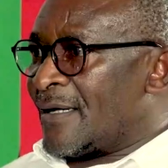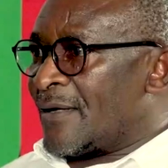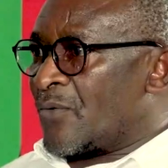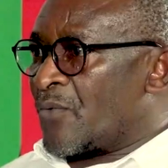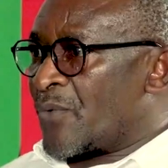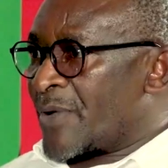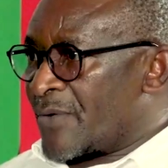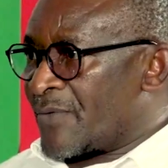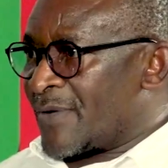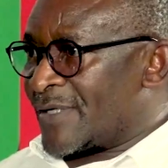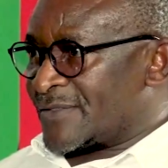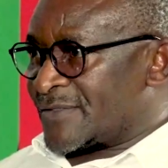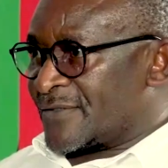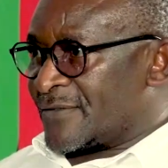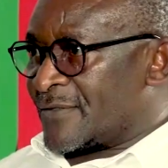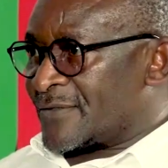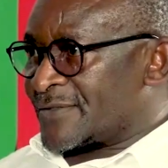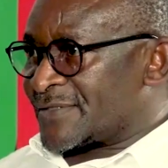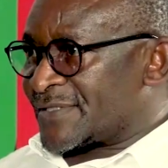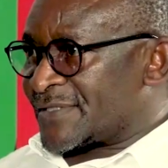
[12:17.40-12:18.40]
we want to
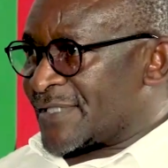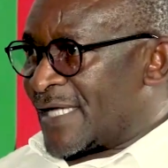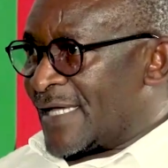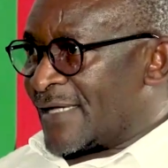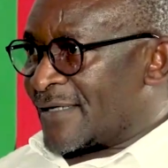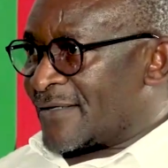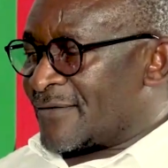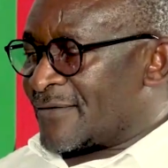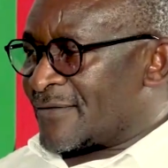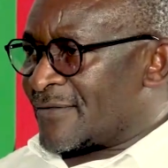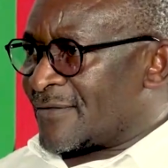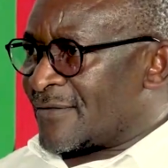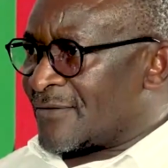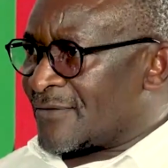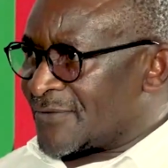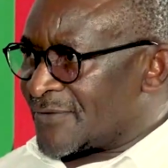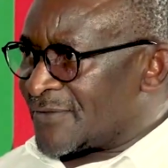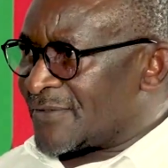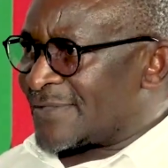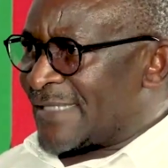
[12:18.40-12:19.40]
go on strike.
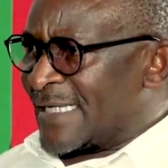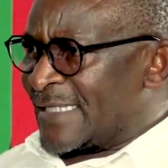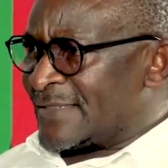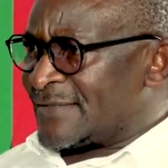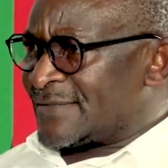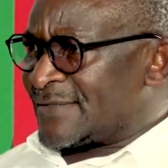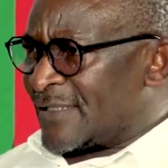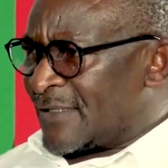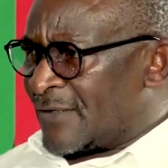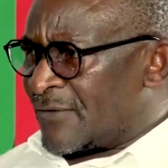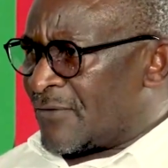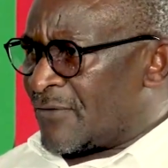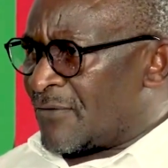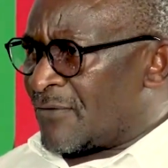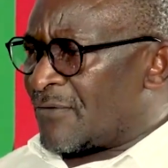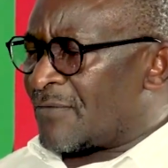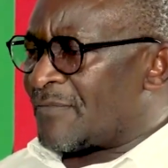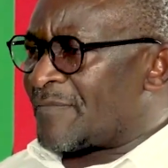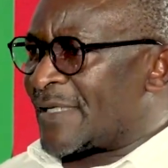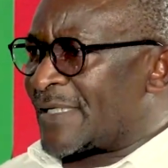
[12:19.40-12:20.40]
Although that is the
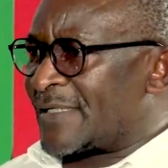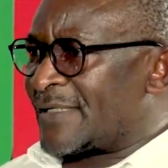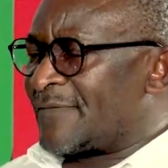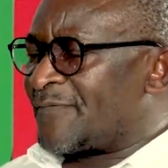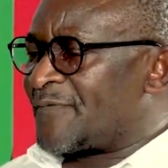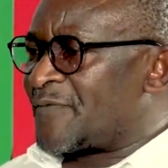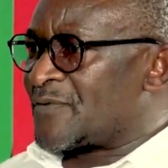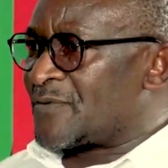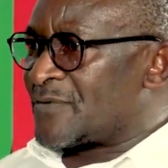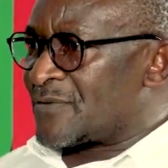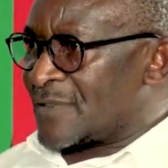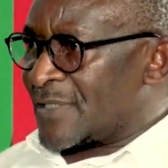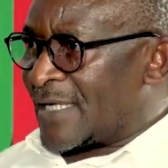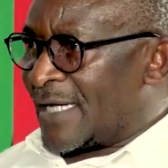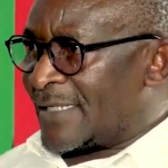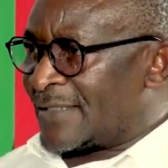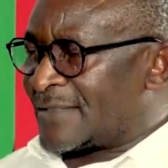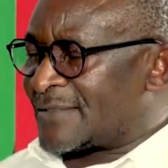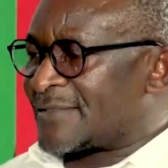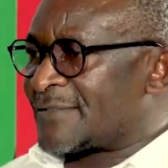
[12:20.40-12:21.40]
law, but if you look
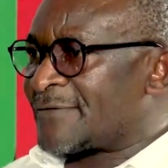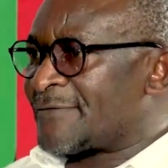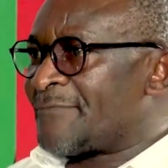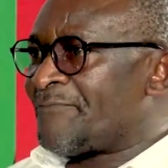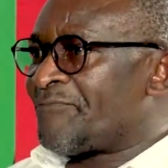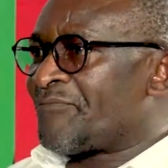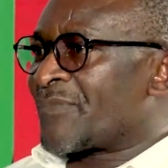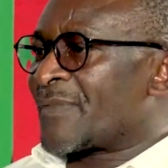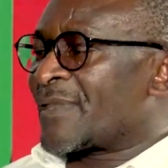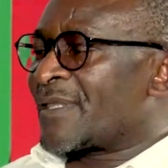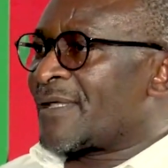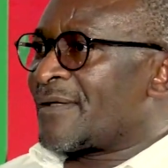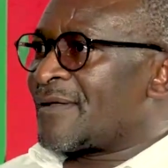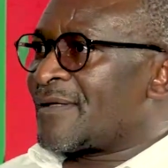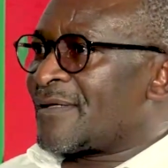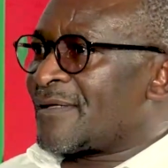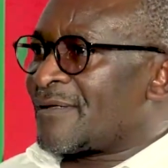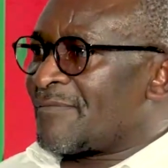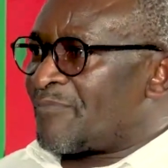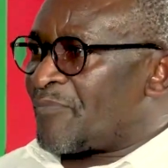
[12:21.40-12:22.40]
at
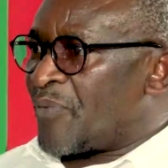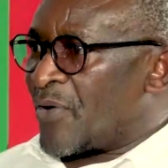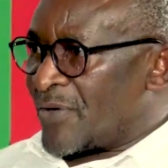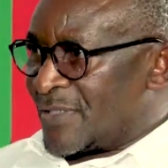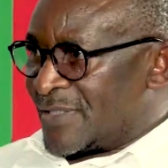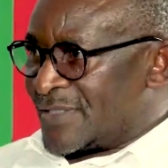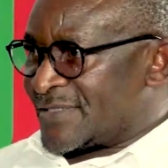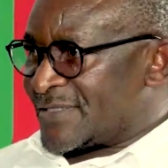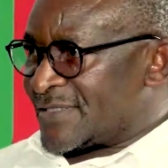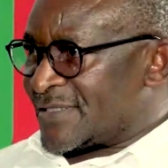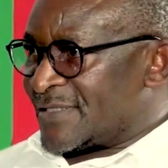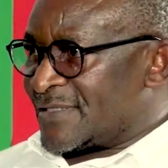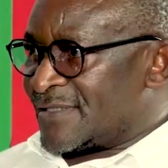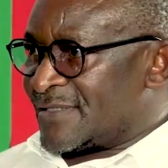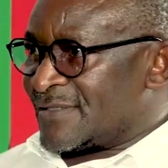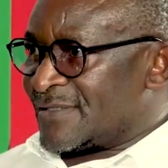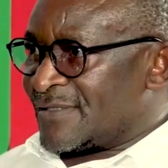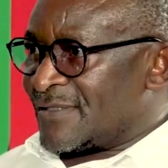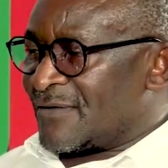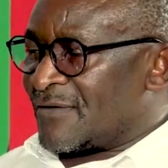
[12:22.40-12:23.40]
the
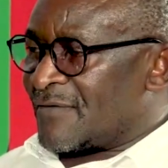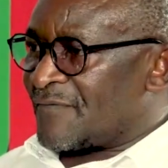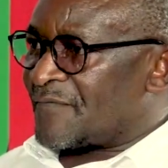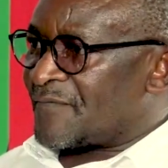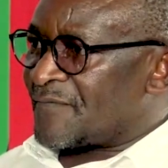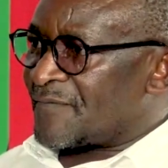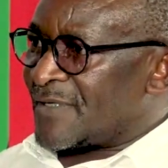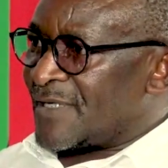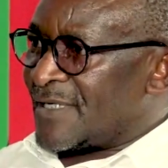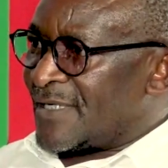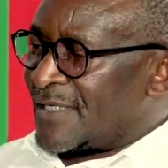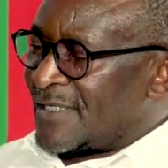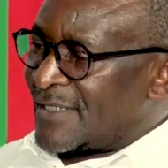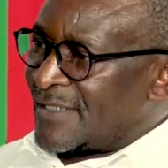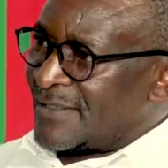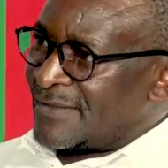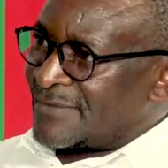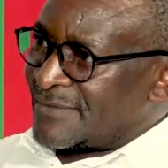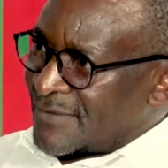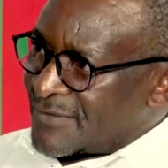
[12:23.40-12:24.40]
policy of
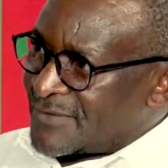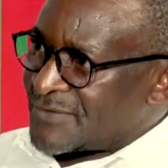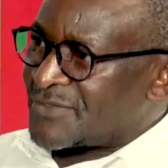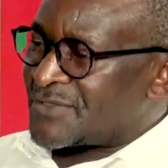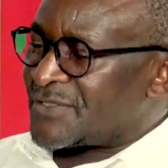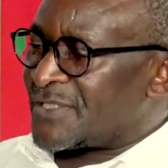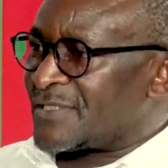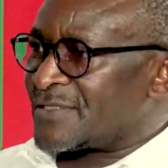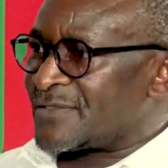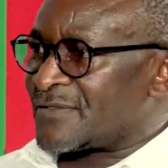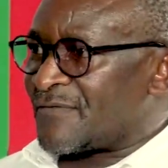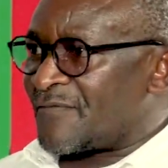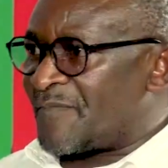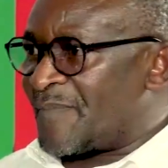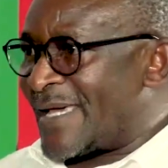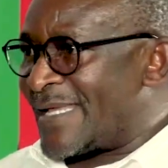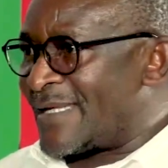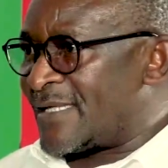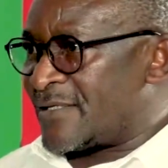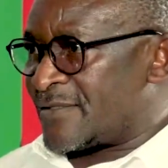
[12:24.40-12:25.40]
the constitutions of
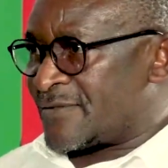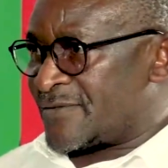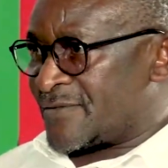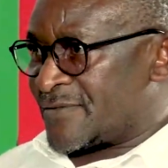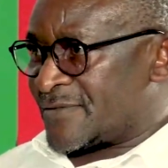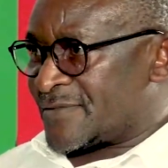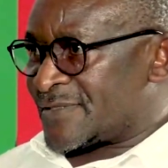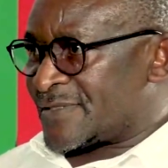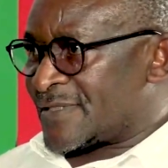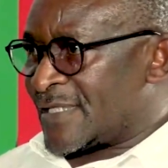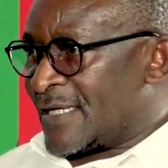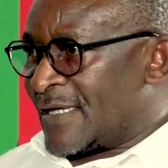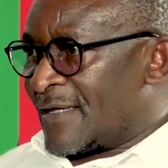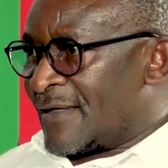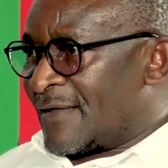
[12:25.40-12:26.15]
many unions,